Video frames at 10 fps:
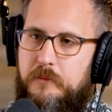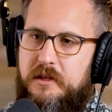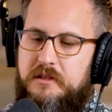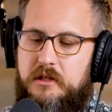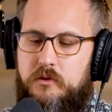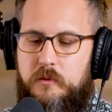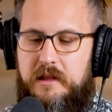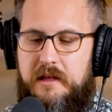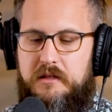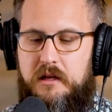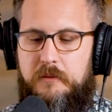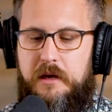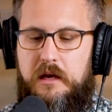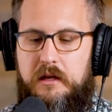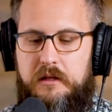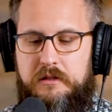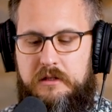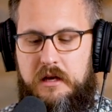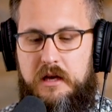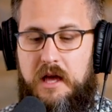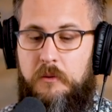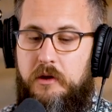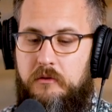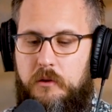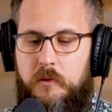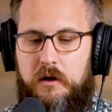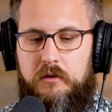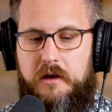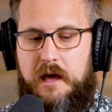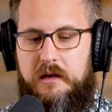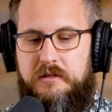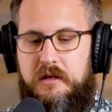But essentially, what that's going to mean is, and what you really want to look at is